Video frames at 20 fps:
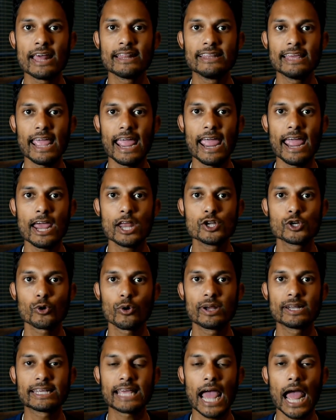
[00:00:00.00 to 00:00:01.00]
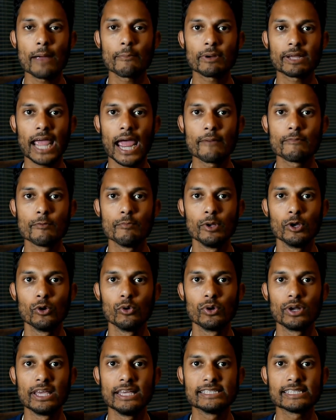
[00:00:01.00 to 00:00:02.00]
the Android camera
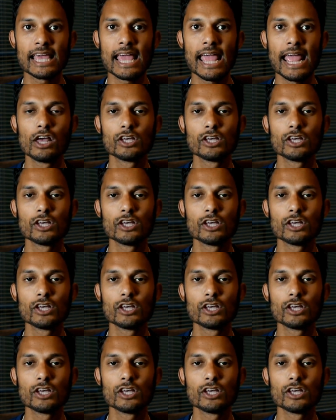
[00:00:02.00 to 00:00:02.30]
capabilities.